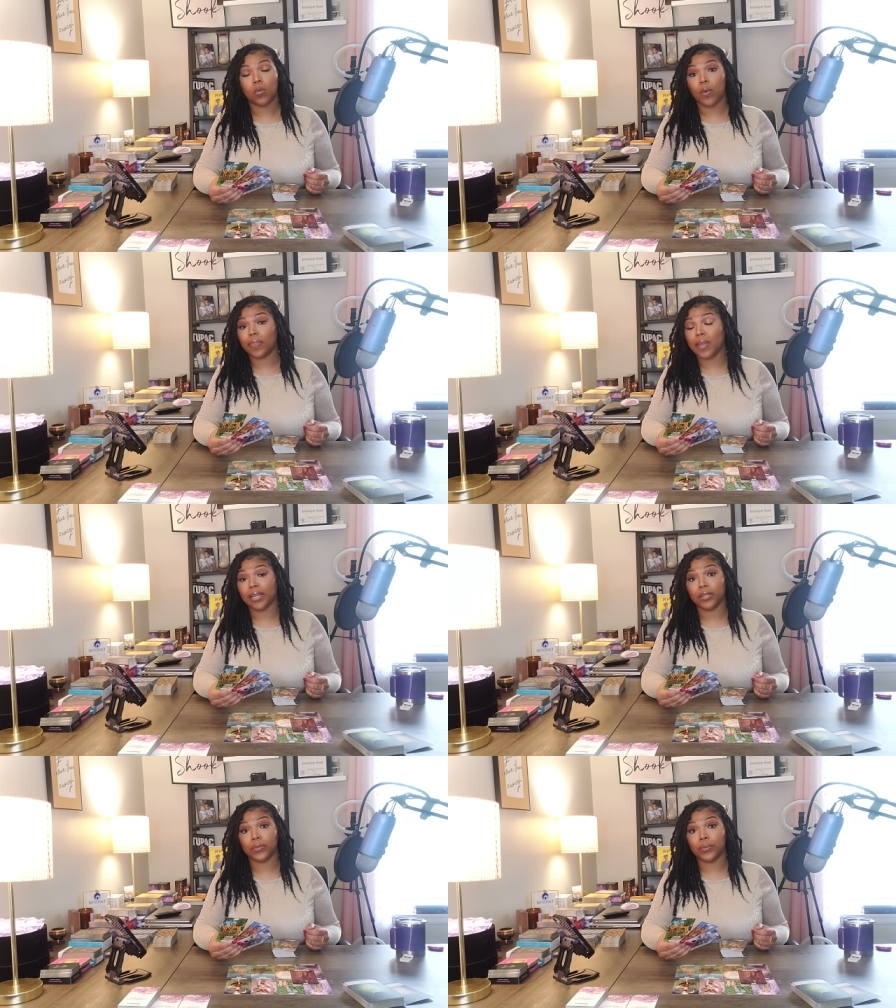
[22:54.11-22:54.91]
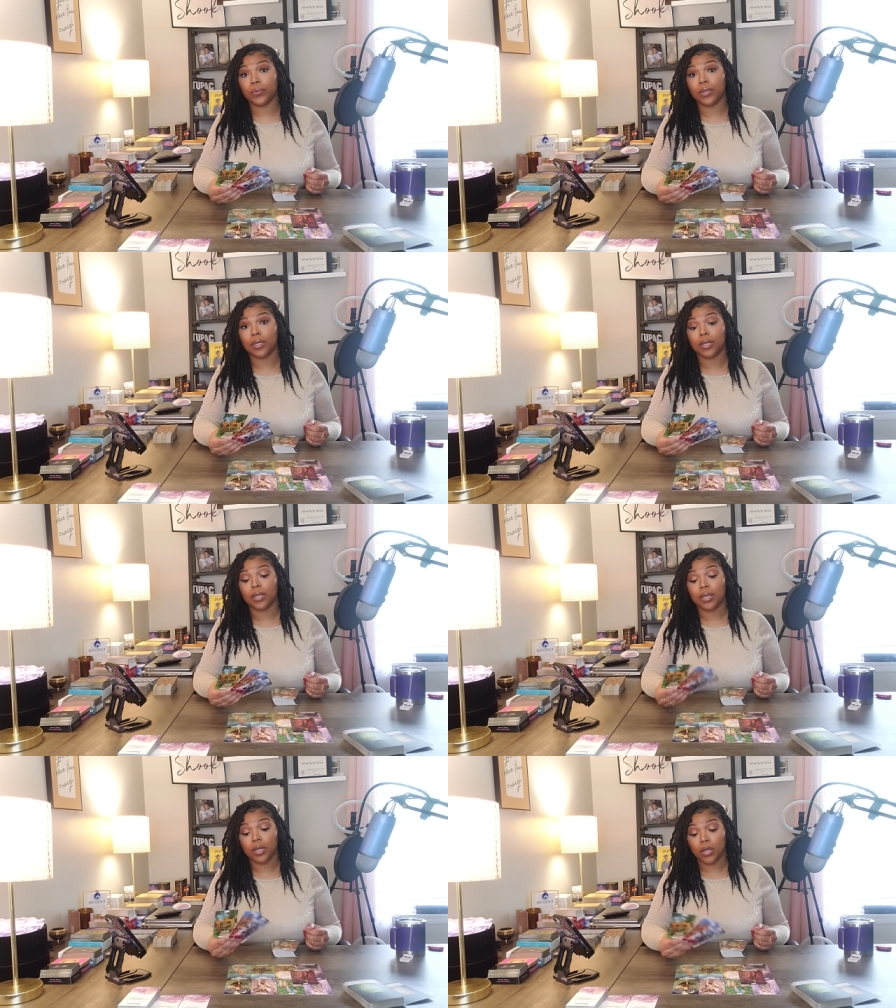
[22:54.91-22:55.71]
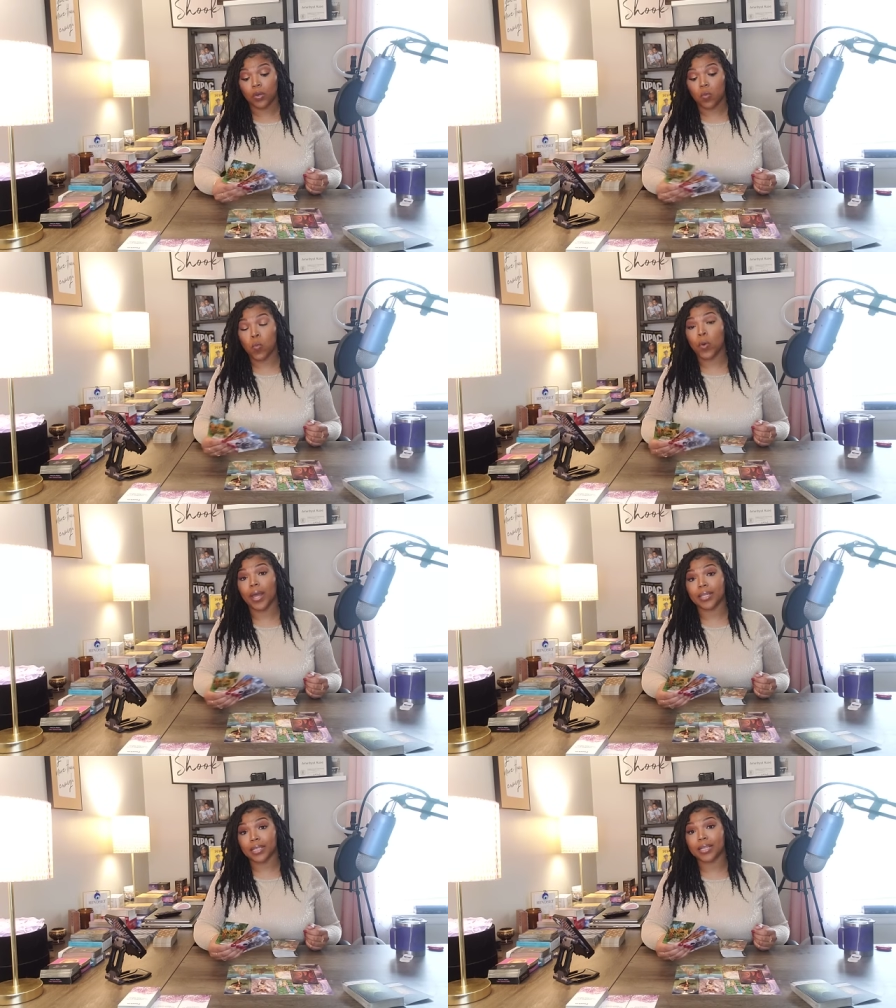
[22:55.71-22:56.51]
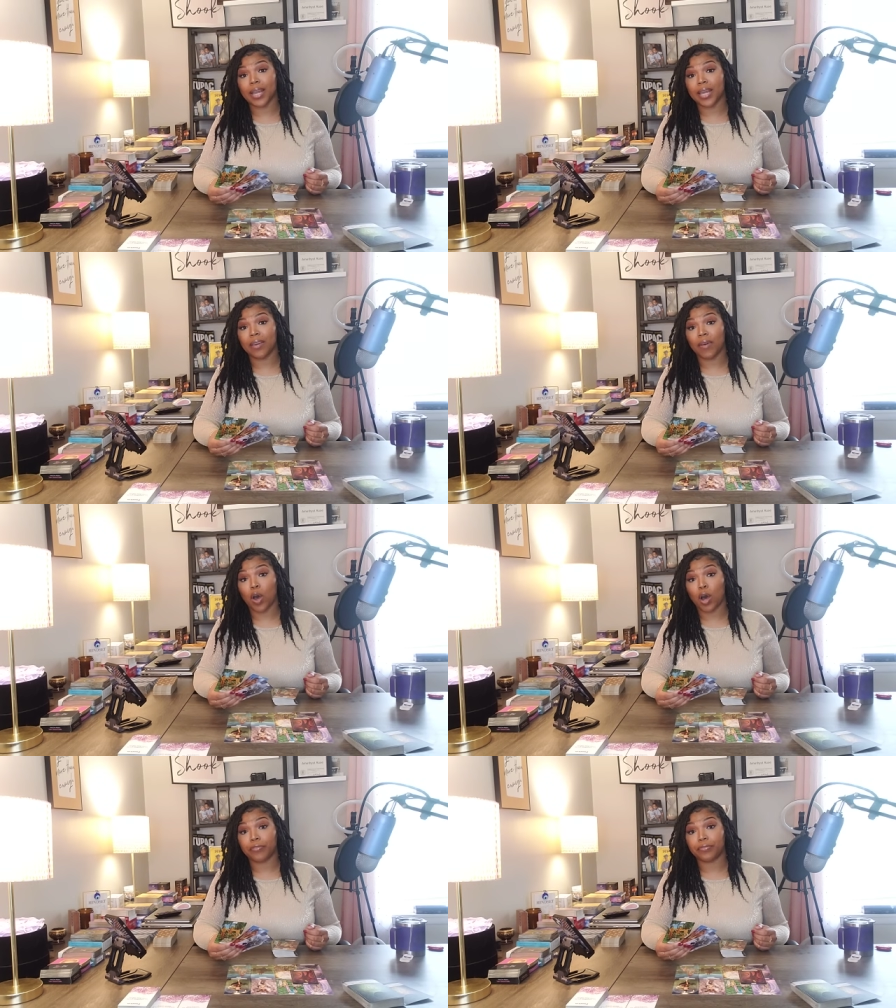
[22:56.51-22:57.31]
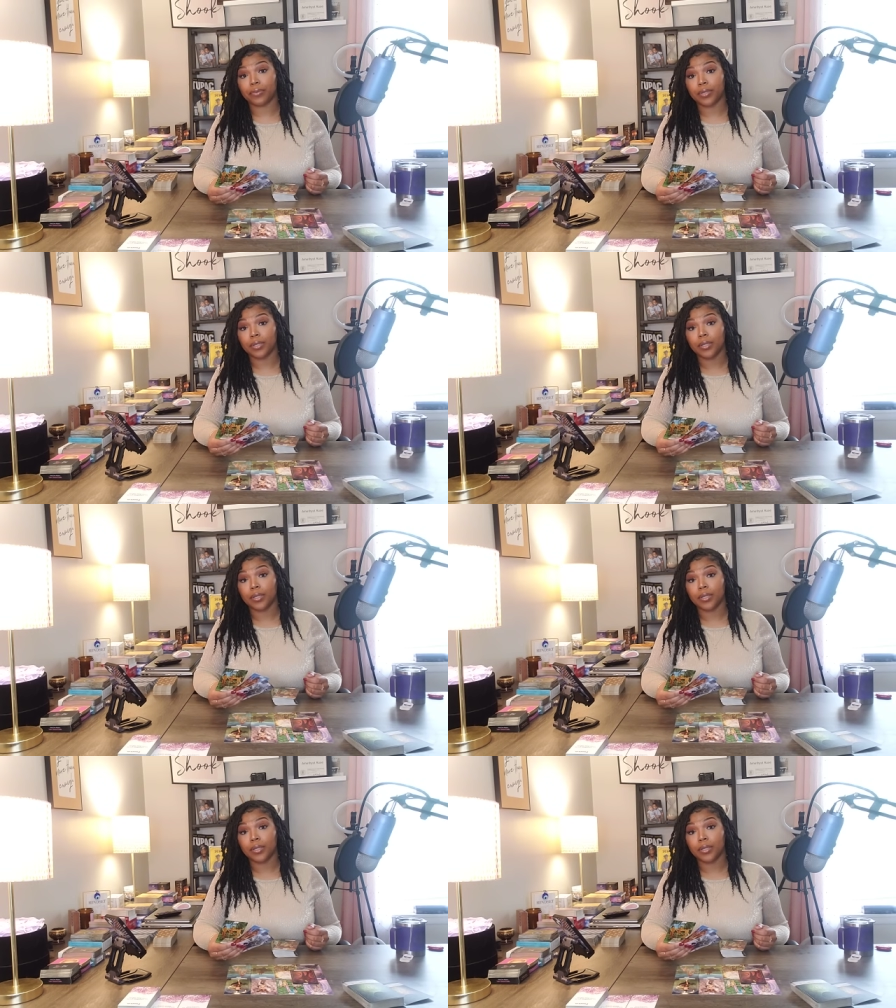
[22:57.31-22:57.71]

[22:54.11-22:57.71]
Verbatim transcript: what they do, what they give off.